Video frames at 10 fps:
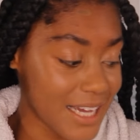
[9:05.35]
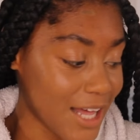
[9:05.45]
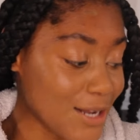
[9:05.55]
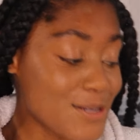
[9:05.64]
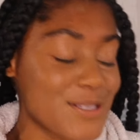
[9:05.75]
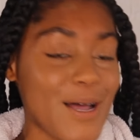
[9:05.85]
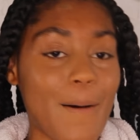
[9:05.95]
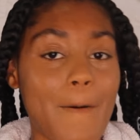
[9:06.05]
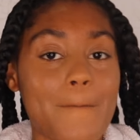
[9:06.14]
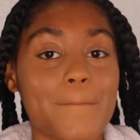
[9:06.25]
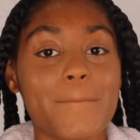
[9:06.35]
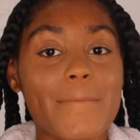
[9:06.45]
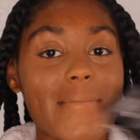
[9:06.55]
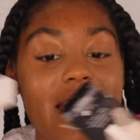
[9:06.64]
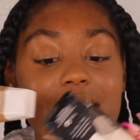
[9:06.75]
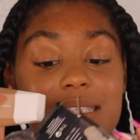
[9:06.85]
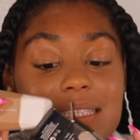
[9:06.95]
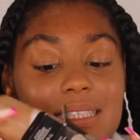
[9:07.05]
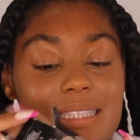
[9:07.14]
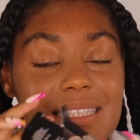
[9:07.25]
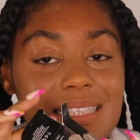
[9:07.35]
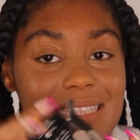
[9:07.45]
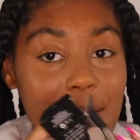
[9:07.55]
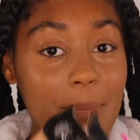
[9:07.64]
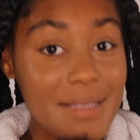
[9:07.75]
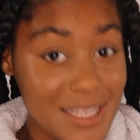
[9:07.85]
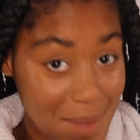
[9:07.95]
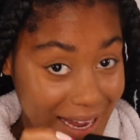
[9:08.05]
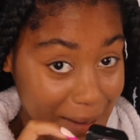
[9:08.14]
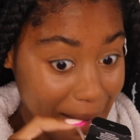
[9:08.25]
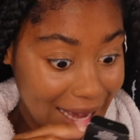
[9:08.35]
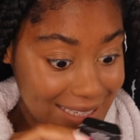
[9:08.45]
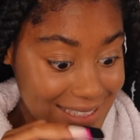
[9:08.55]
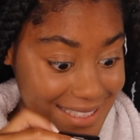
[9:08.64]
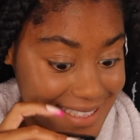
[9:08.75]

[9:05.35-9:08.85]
color. So I'm gonna put this back in the box.